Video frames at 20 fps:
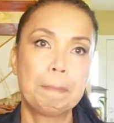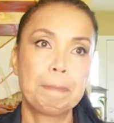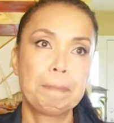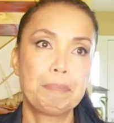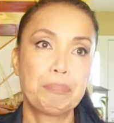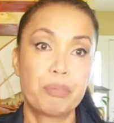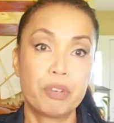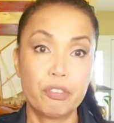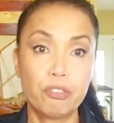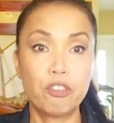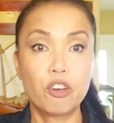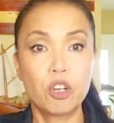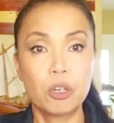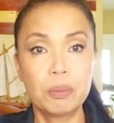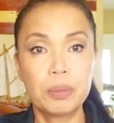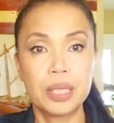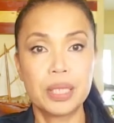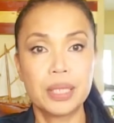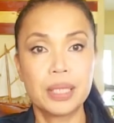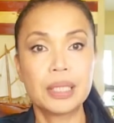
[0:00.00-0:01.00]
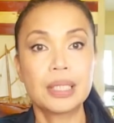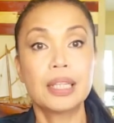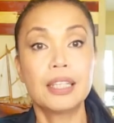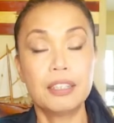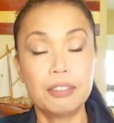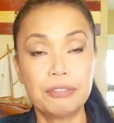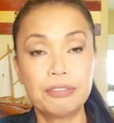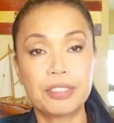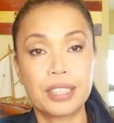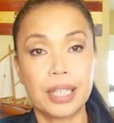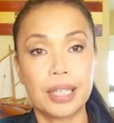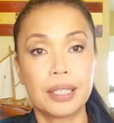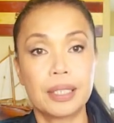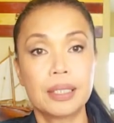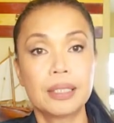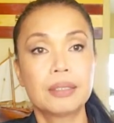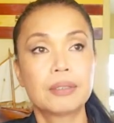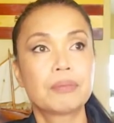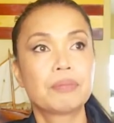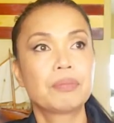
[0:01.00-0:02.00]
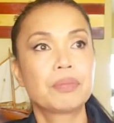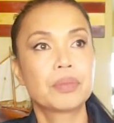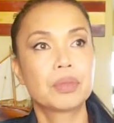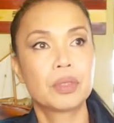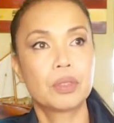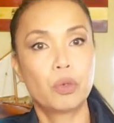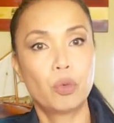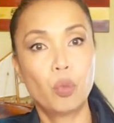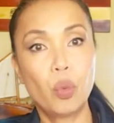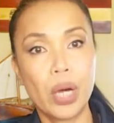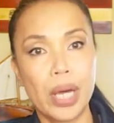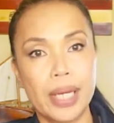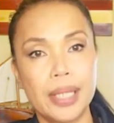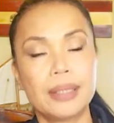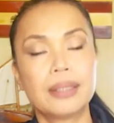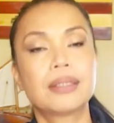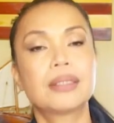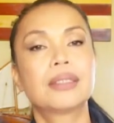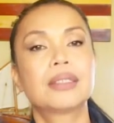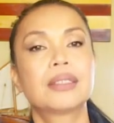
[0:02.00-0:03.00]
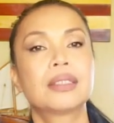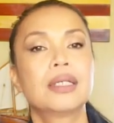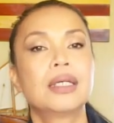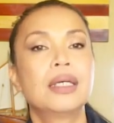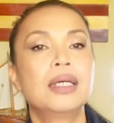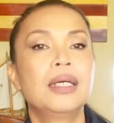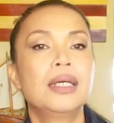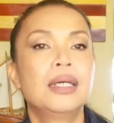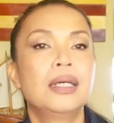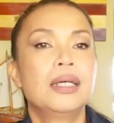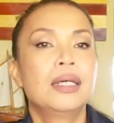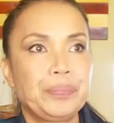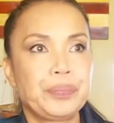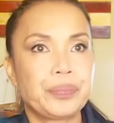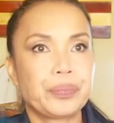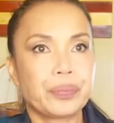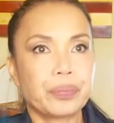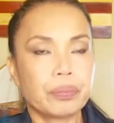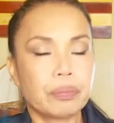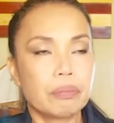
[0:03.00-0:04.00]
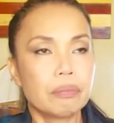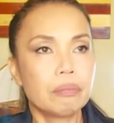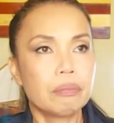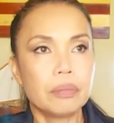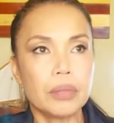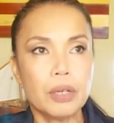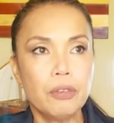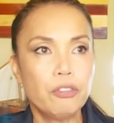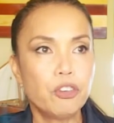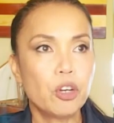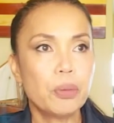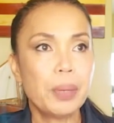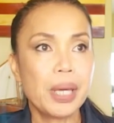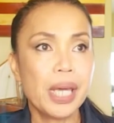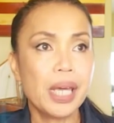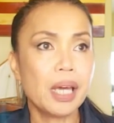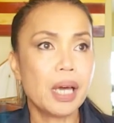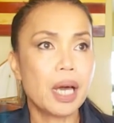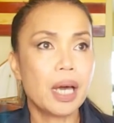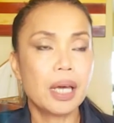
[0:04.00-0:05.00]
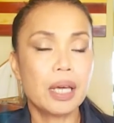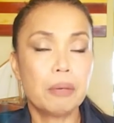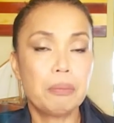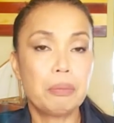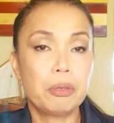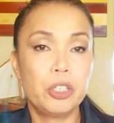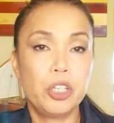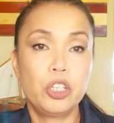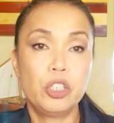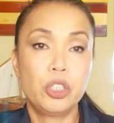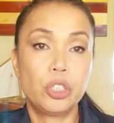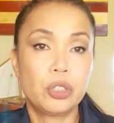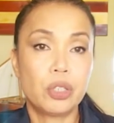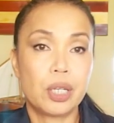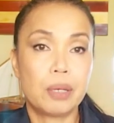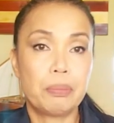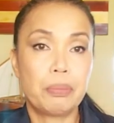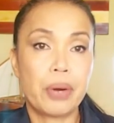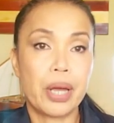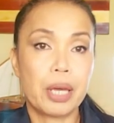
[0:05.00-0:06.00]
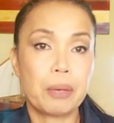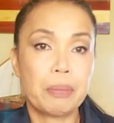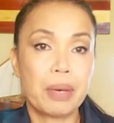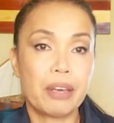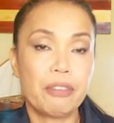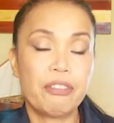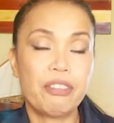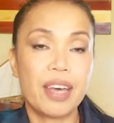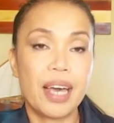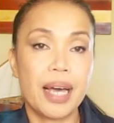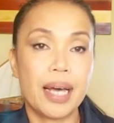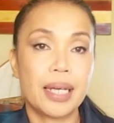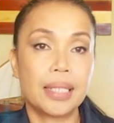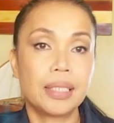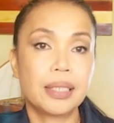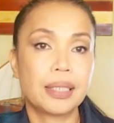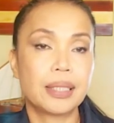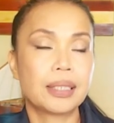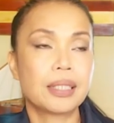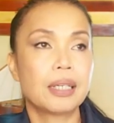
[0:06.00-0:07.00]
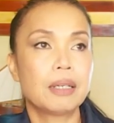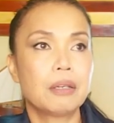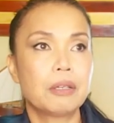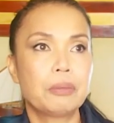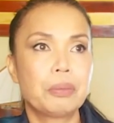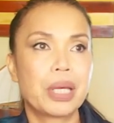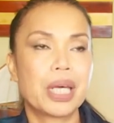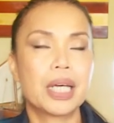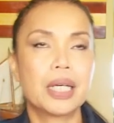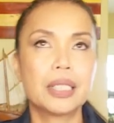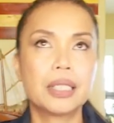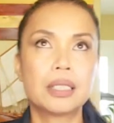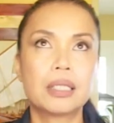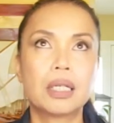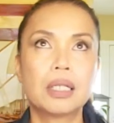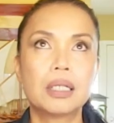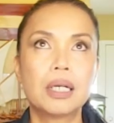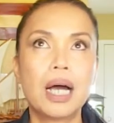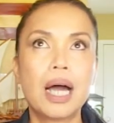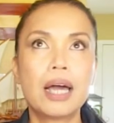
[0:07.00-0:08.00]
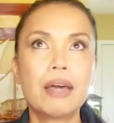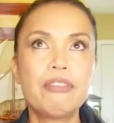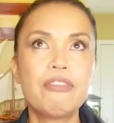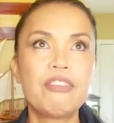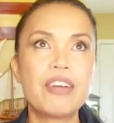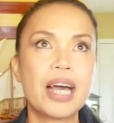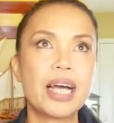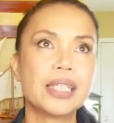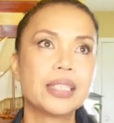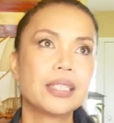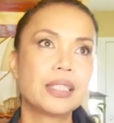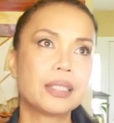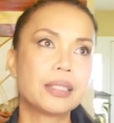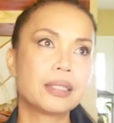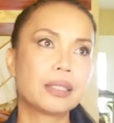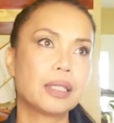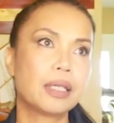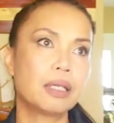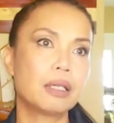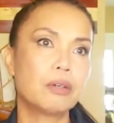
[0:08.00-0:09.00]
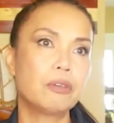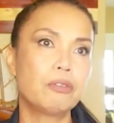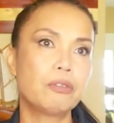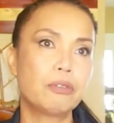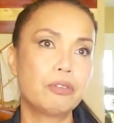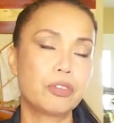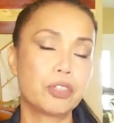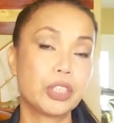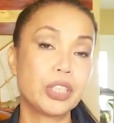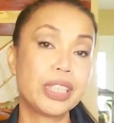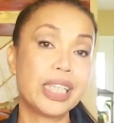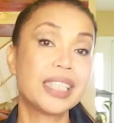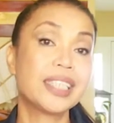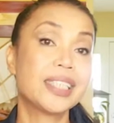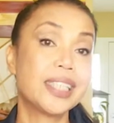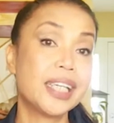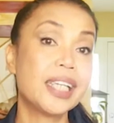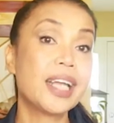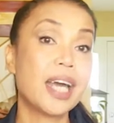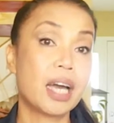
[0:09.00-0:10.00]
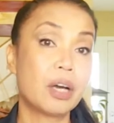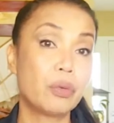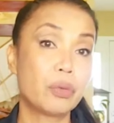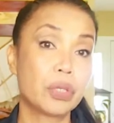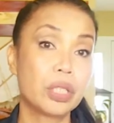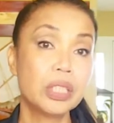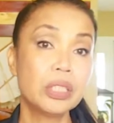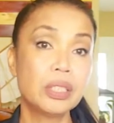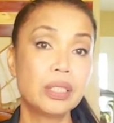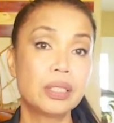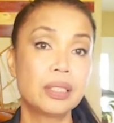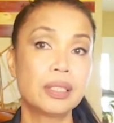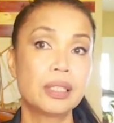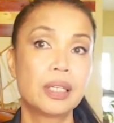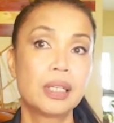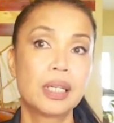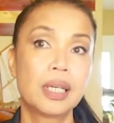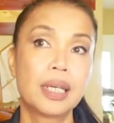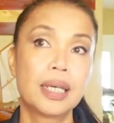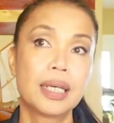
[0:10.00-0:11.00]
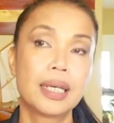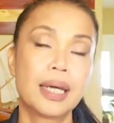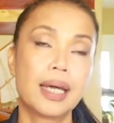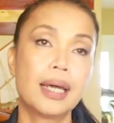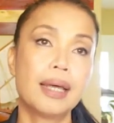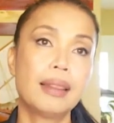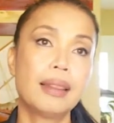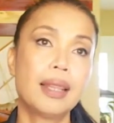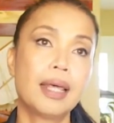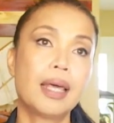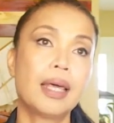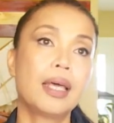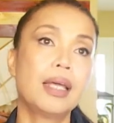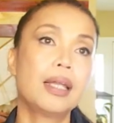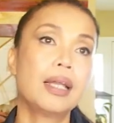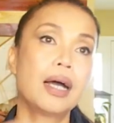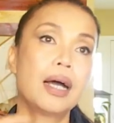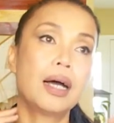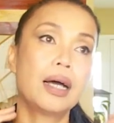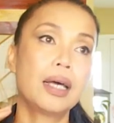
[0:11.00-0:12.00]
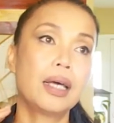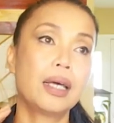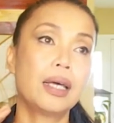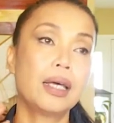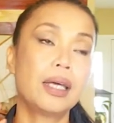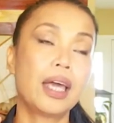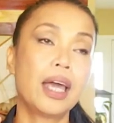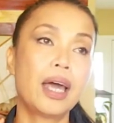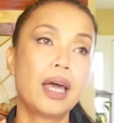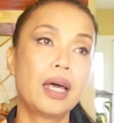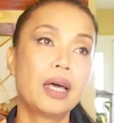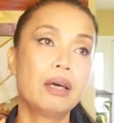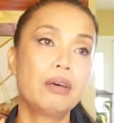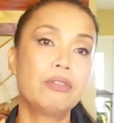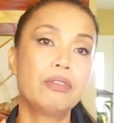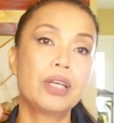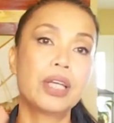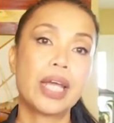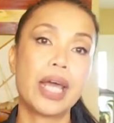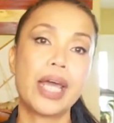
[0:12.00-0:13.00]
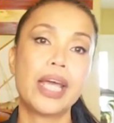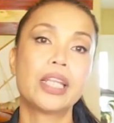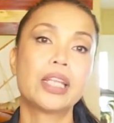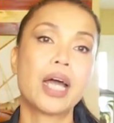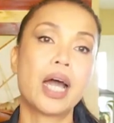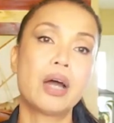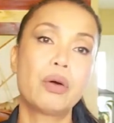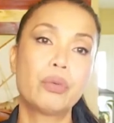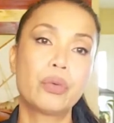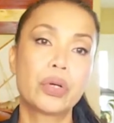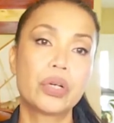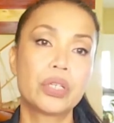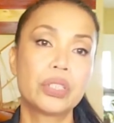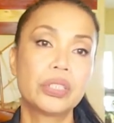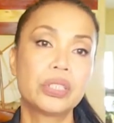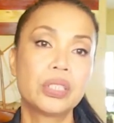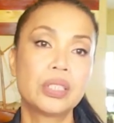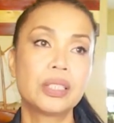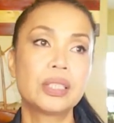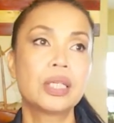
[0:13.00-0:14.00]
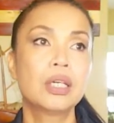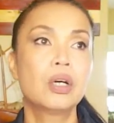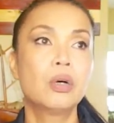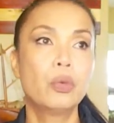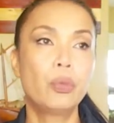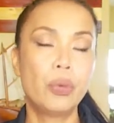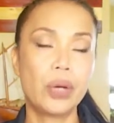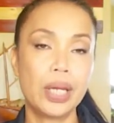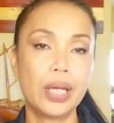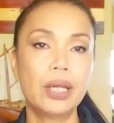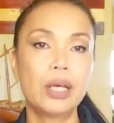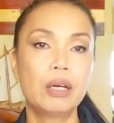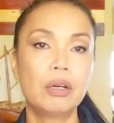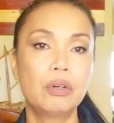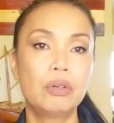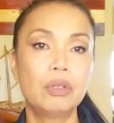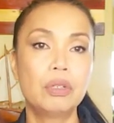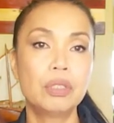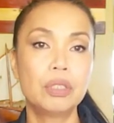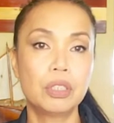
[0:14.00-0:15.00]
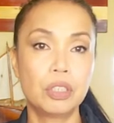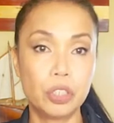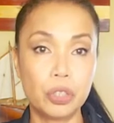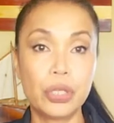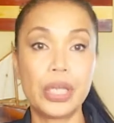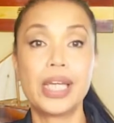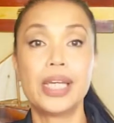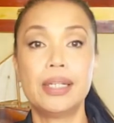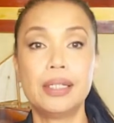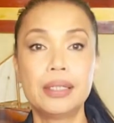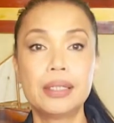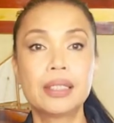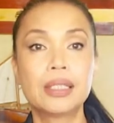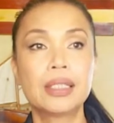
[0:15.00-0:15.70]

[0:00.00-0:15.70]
performance lifting weights. For me, I usually break my fast because I fast for 16 hours. And then I have an 8 hours window to eat